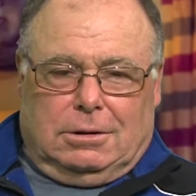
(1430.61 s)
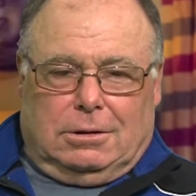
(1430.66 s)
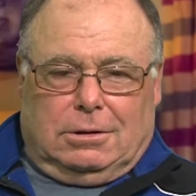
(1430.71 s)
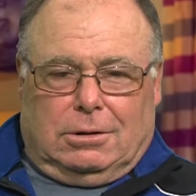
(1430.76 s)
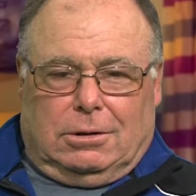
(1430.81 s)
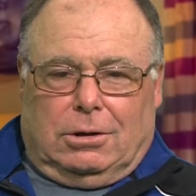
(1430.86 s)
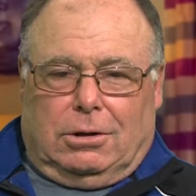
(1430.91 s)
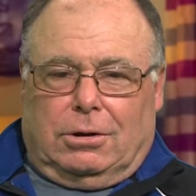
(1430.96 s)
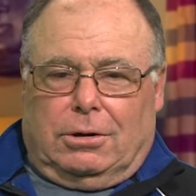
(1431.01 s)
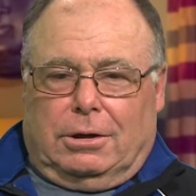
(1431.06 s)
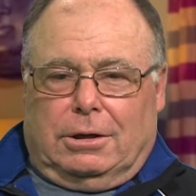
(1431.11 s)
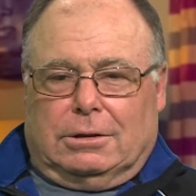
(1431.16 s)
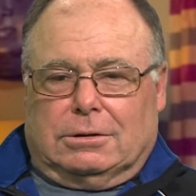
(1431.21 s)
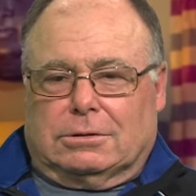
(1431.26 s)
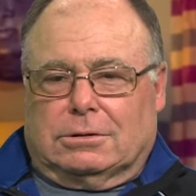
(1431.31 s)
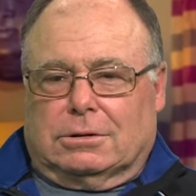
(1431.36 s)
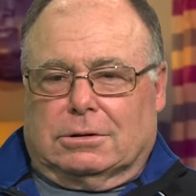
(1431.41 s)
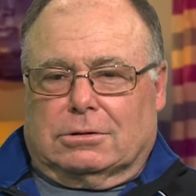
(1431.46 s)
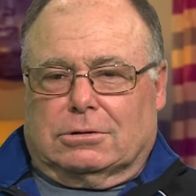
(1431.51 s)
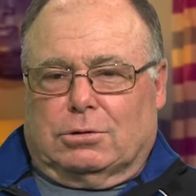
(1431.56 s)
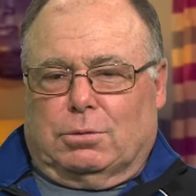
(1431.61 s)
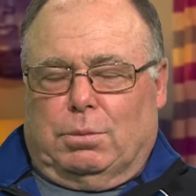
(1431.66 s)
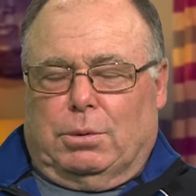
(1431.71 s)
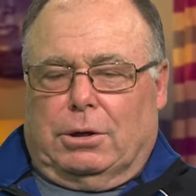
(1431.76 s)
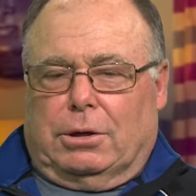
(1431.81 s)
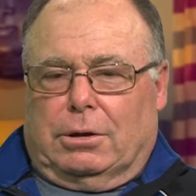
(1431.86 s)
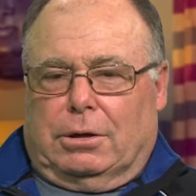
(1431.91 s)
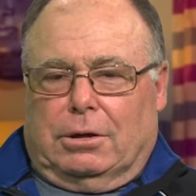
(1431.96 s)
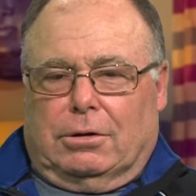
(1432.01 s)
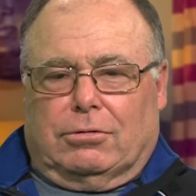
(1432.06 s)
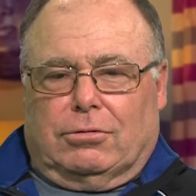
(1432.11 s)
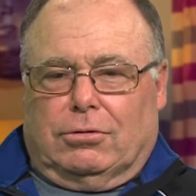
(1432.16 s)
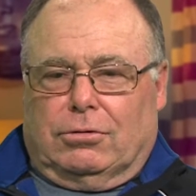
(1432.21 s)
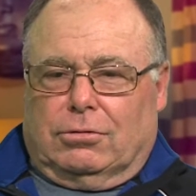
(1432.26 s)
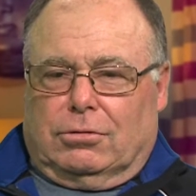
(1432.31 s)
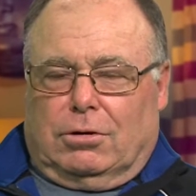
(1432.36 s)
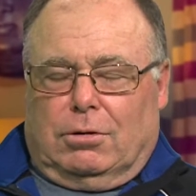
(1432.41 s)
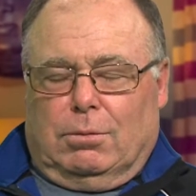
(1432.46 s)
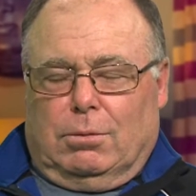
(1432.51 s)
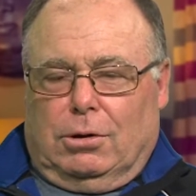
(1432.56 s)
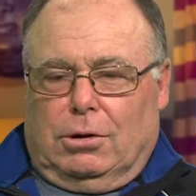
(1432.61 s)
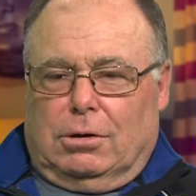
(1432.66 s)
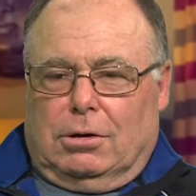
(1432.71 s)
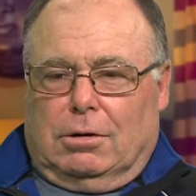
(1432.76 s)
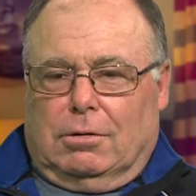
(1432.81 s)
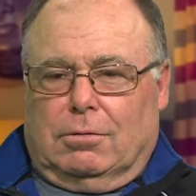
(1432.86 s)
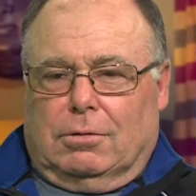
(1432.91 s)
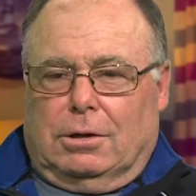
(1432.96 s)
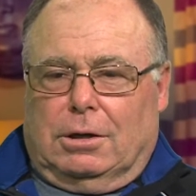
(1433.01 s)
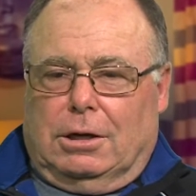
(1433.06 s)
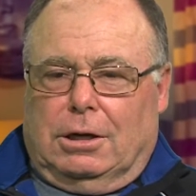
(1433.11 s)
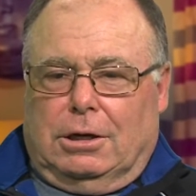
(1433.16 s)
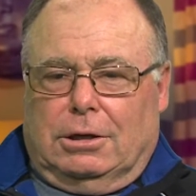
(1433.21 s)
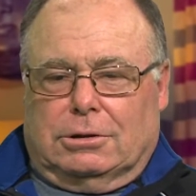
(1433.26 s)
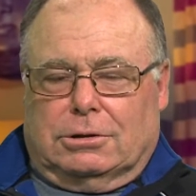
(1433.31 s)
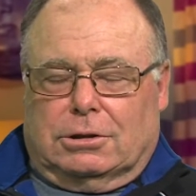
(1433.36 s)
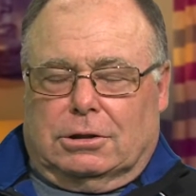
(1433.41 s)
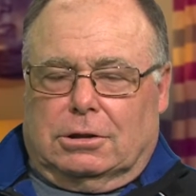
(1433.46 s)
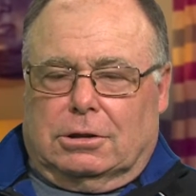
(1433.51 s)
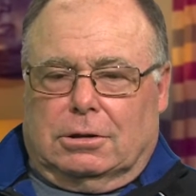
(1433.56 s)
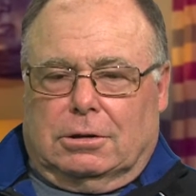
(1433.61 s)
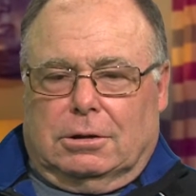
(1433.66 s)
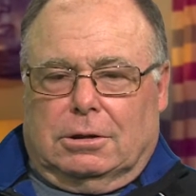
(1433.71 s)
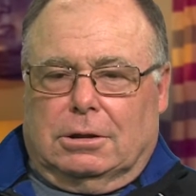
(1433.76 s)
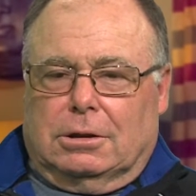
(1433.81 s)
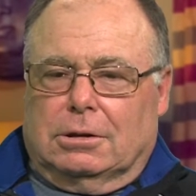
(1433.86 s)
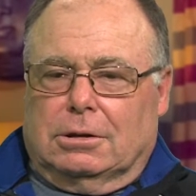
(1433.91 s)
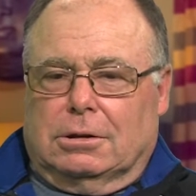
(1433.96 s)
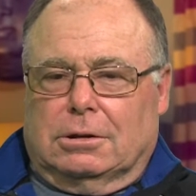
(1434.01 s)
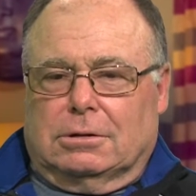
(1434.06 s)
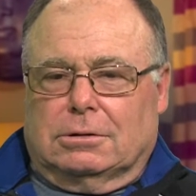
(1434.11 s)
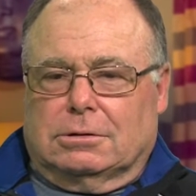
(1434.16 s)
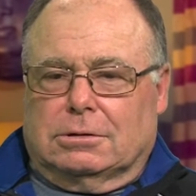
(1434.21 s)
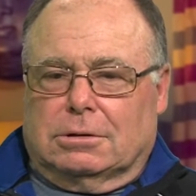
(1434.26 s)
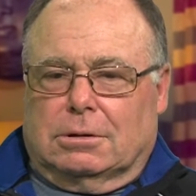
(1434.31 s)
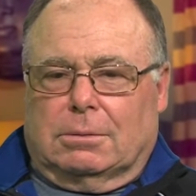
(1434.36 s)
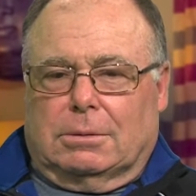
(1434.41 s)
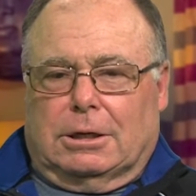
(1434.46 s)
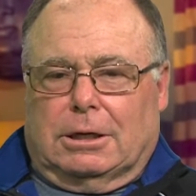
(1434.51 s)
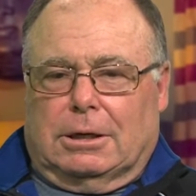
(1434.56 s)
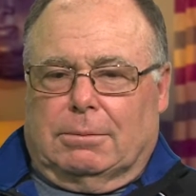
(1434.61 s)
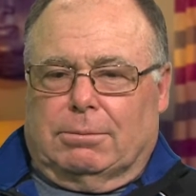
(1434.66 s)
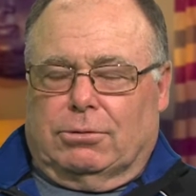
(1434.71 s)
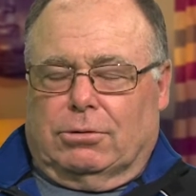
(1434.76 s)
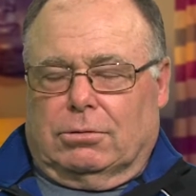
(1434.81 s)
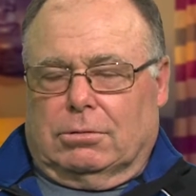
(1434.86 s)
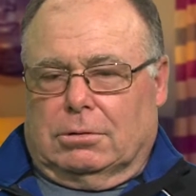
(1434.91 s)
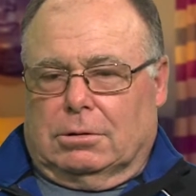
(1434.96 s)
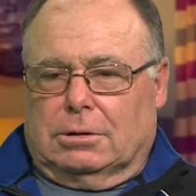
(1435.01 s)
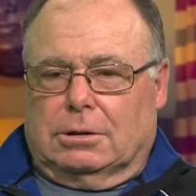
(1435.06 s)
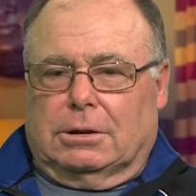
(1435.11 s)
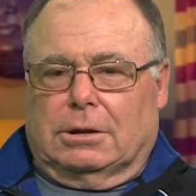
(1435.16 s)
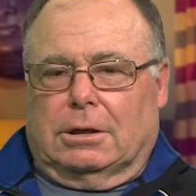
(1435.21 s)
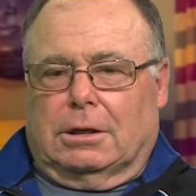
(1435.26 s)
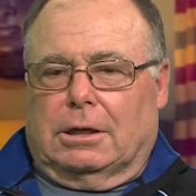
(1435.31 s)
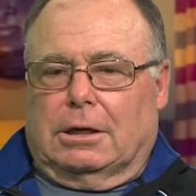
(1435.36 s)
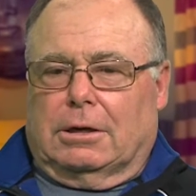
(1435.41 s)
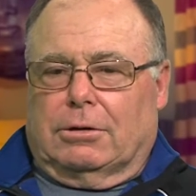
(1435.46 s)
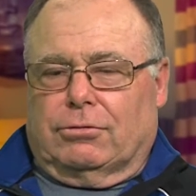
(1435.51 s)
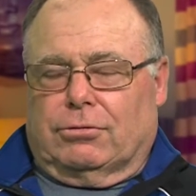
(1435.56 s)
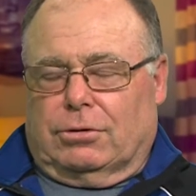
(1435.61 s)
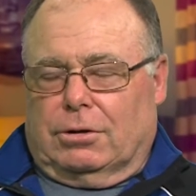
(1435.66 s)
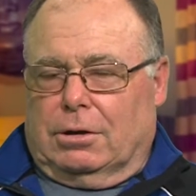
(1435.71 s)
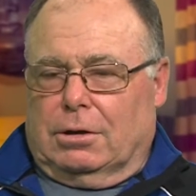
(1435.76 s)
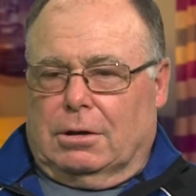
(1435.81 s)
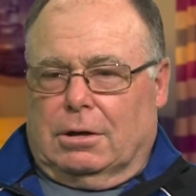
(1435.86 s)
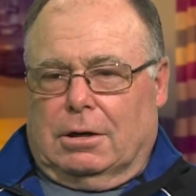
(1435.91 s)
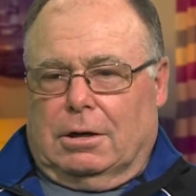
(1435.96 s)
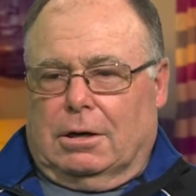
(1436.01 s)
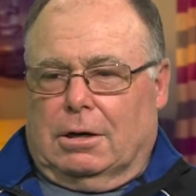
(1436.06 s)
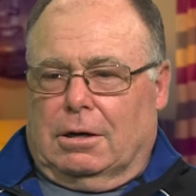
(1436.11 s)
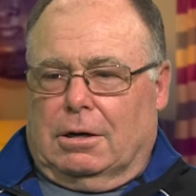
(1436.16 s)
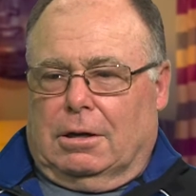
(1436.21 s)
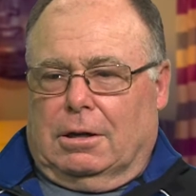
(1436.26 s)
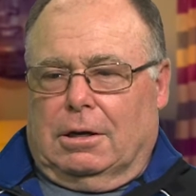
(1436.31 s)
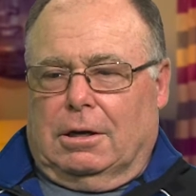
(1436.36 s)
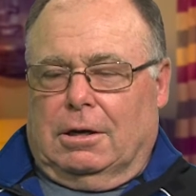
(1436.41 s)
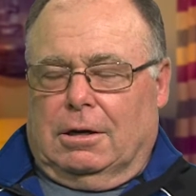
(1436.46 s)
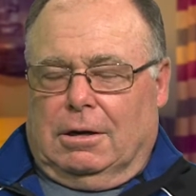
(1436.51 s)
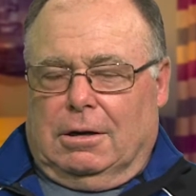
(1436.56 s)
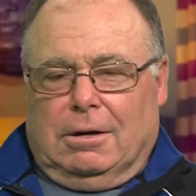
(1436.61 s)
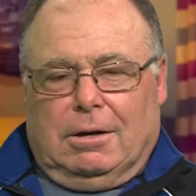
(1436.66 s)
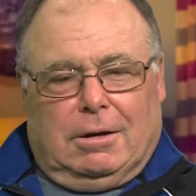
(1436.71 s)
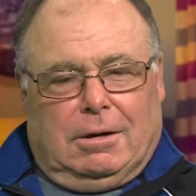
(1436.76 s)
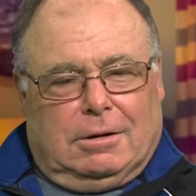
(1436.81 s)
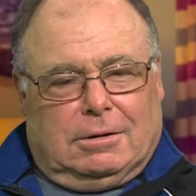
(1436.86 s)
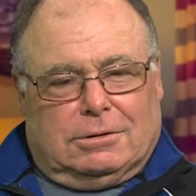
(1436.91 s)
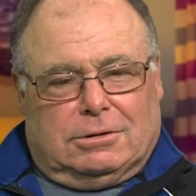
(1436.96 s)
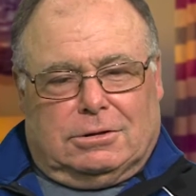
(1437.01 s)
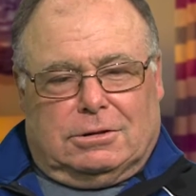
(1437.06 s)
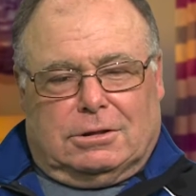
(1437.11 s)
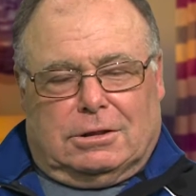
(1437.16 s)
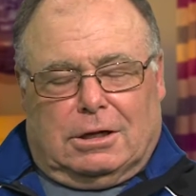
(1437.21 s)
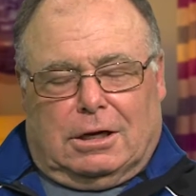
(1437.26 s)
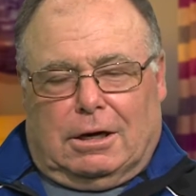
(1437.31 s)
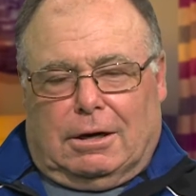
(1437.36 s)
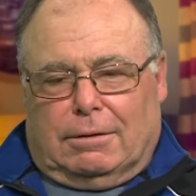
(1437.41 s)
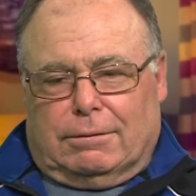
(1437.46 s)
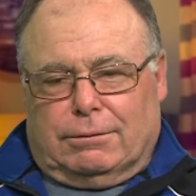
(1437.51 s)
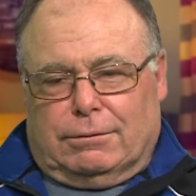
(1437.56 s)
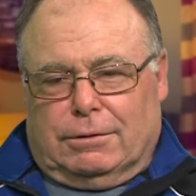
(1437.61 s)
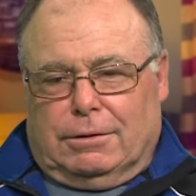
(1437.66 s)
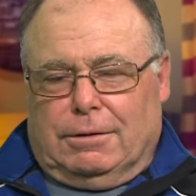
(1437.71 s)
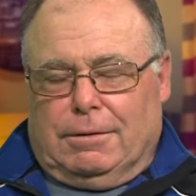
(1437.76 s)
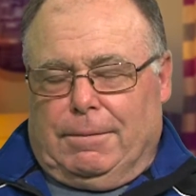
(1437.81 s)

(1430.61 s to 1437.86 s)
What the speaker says: glorious experiences communing with nature, and then there's some absolutely nasty and gnarly stuff,